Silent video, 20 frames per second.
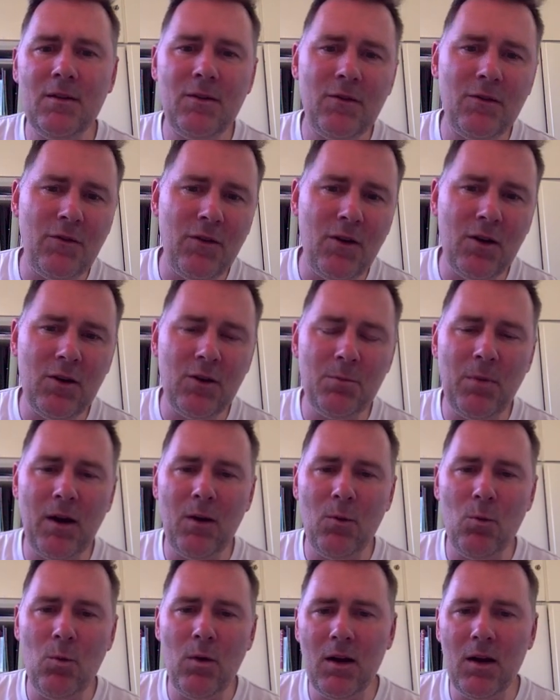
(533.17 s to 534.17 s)
followed
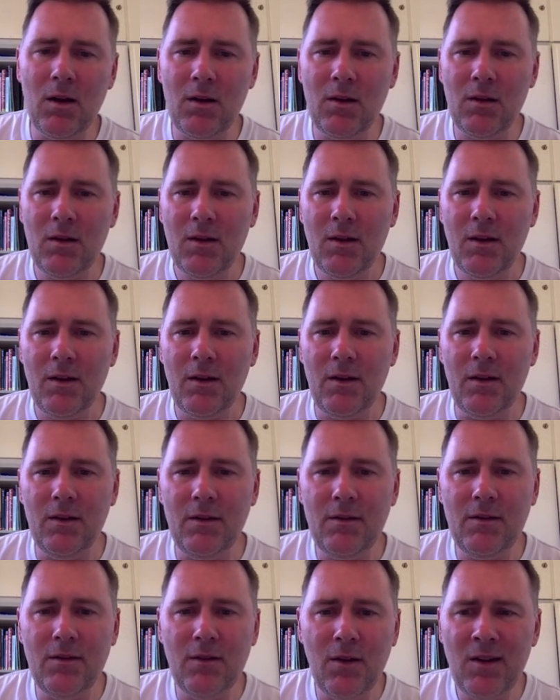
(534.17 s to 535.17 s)
by well
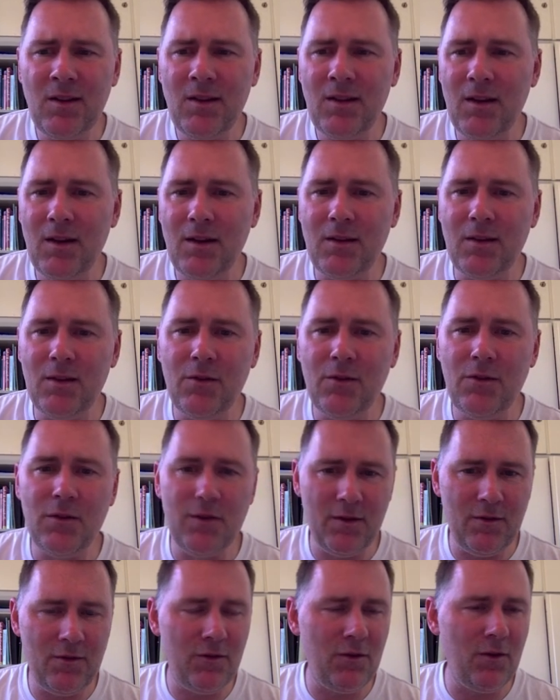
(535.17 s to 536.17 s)
is not that
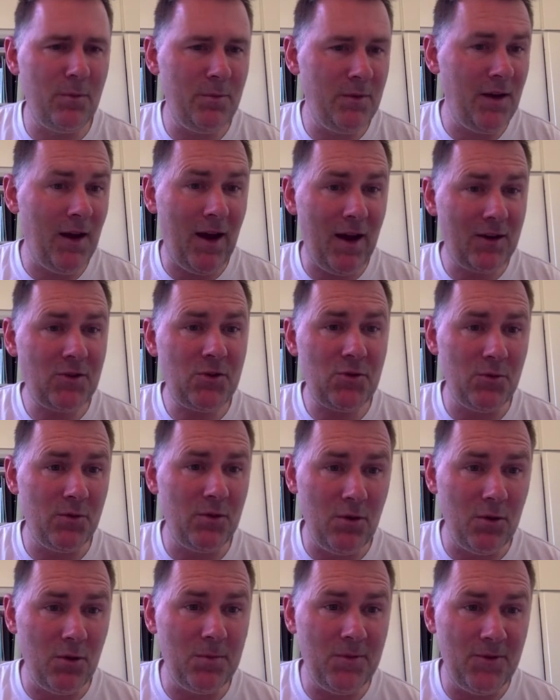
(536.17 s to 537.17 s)
different from the
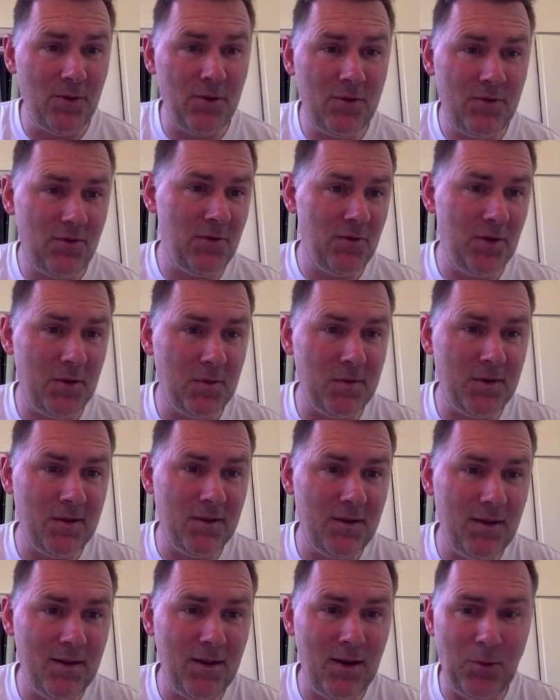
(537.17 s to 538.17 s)
actual observed
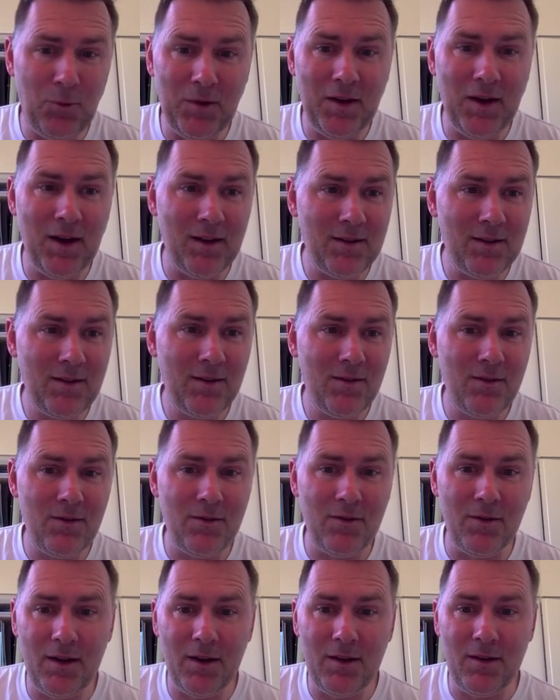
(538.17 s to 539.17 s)
frequency that we get,
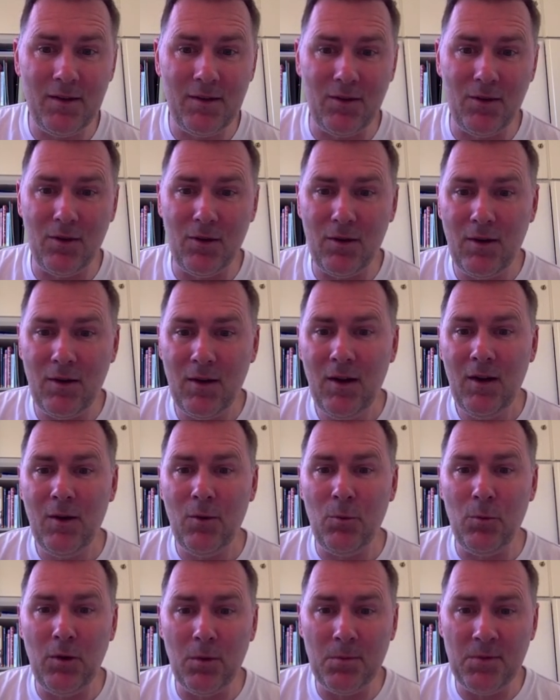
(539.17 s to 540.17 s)
right? So
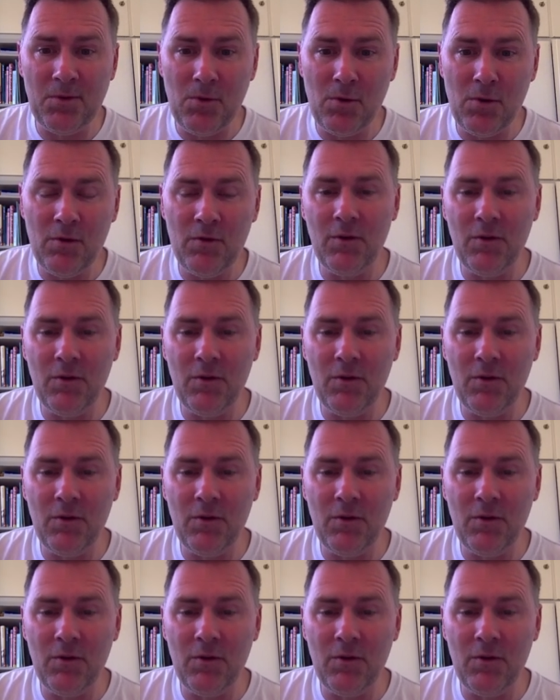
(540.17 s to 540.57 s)
we observe